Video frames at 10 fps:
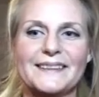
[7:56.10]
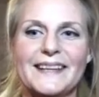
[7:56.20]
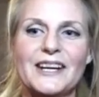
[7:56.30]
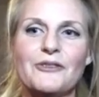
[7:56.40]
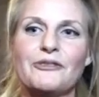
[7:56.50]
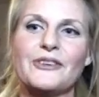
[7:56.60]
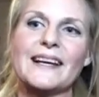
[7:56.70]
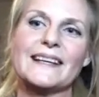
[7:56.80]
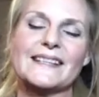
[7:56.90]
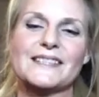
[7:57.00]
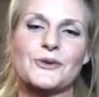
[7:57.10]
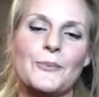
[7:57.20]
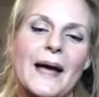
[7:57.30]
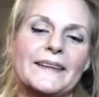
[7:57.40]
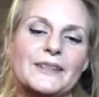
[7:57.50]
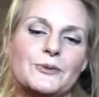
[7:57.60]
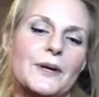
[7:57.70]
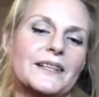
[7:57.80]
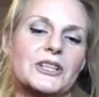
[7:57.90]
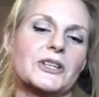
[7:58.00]
they don't feel it's romantic
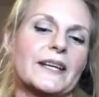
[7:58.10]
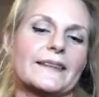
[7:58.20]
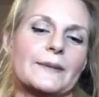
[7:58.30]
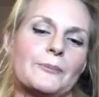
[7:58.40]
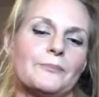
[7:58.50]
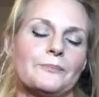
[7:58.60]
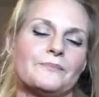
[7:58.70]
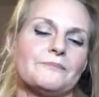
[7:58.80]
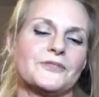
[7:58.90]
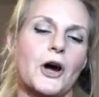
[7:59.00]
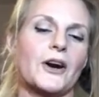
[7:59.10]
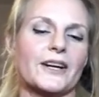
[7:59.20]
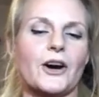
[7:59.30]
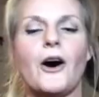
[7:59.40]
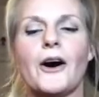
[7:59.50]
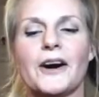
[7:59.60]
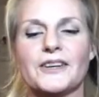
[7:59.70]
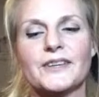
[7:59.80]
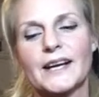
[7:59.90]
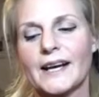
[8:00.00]
when they look at the dark
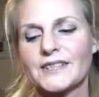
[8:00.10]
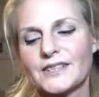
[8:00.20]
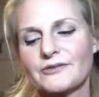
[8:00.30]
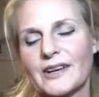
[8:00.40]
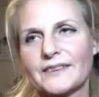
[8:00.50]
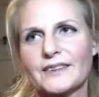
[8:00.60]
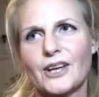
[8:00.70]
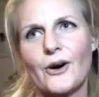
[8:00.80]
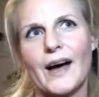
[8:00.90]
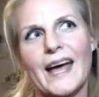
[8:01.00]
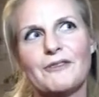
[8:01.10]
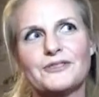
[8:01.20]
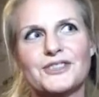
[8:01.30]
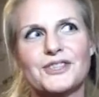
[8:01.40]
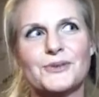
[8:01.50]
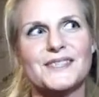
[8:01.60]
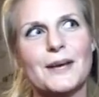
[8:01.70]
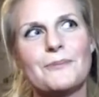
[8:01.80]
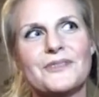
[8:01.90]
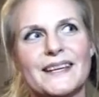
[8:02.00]
card. I just felt I have to do
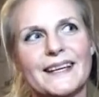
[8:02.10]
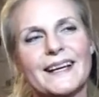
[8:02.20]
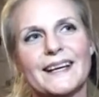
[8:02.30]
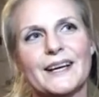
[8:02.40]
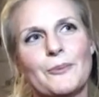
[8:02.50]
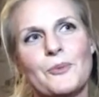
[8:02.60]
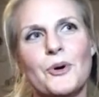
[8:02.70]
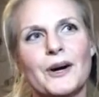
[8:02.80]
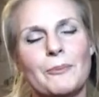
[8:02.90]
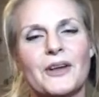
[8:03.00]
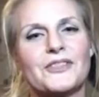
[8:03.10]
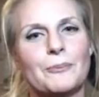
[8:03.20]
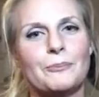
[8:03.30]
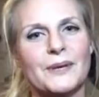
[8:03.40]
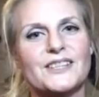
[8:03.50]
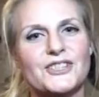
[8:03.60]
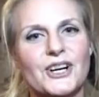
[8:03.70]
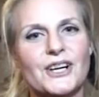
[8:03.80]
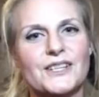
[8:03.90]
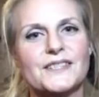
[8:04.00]
something more about the
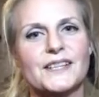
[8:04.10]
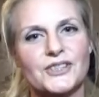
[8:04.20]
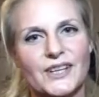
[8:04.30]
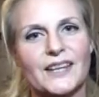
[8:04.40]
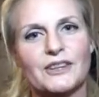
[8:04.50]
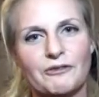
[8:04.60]
pictures, that you get